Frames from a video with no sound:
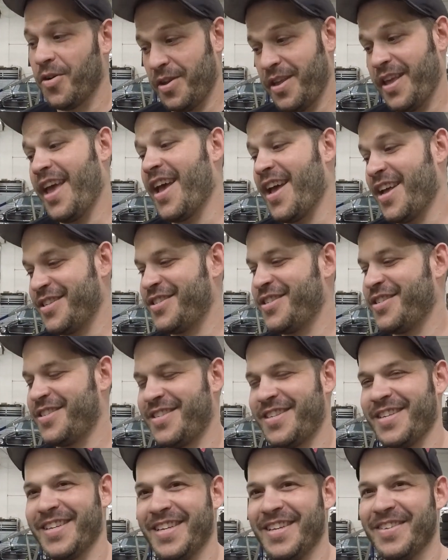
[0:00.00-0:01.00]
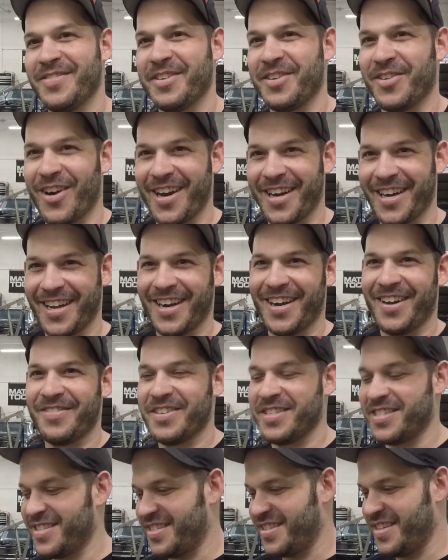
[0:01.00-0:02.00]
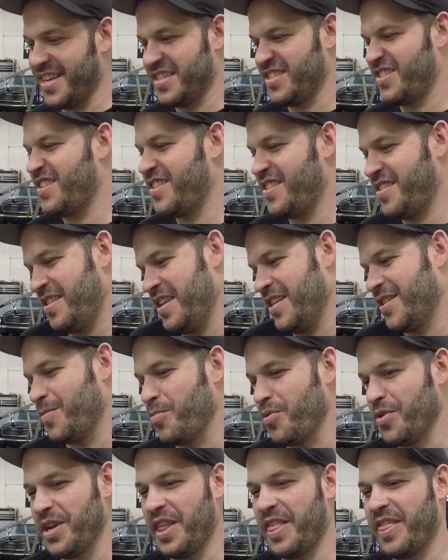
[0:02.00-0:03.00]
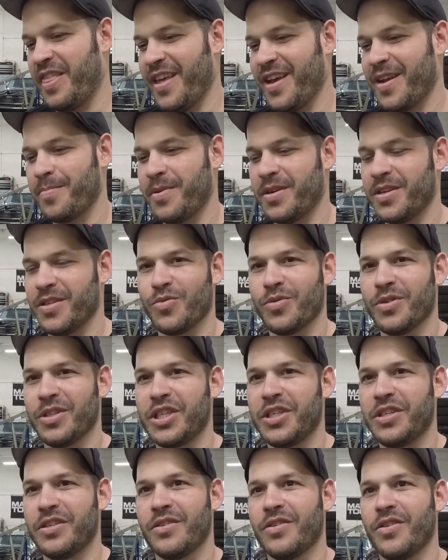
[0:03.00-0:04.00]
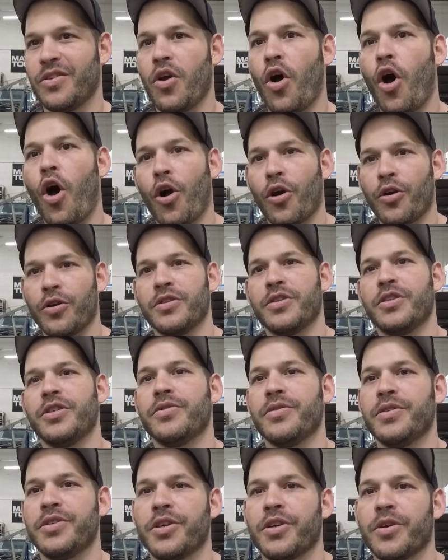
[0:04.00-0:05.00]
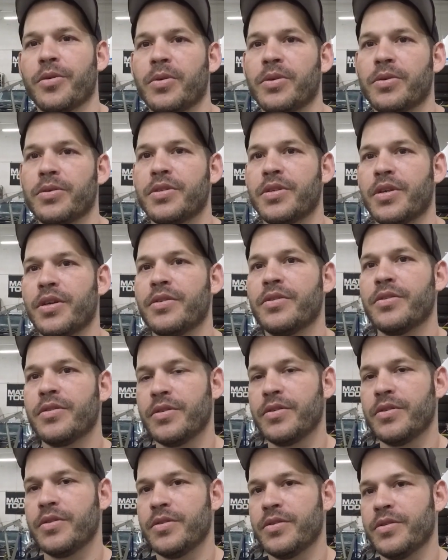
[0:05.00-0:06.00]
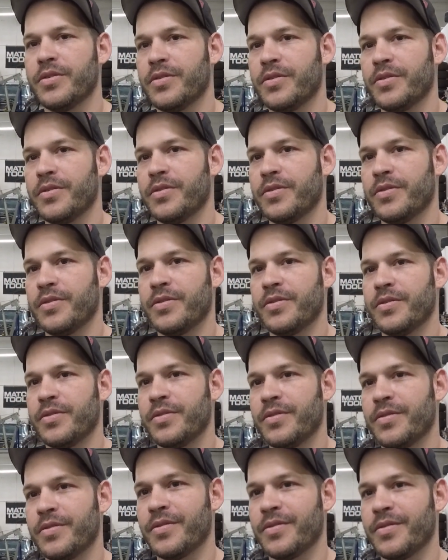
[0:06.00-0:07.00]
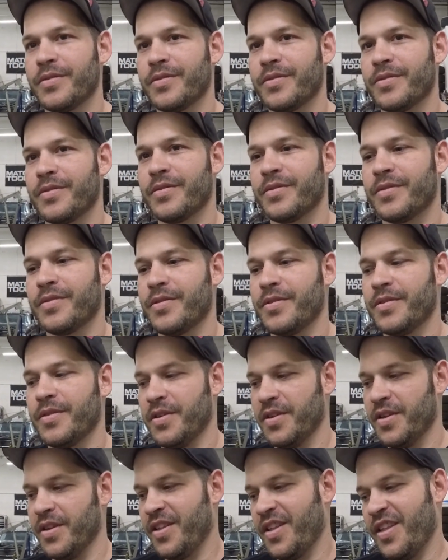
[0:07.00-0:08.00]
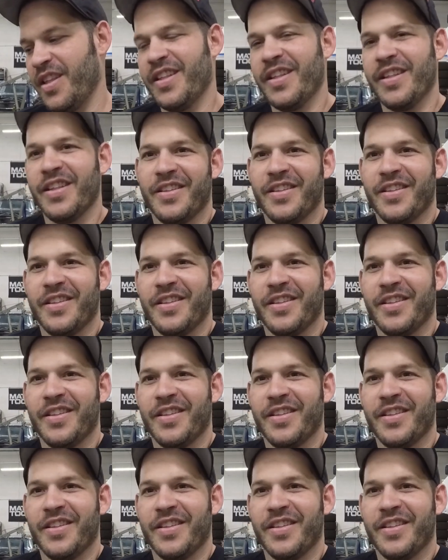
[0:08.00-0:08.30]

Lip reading: Yeah, it's just even grinding it off. It's pretty thick, but it's really hard too and durable. I see. So you have to use different kind of grinder or just more elbow grease.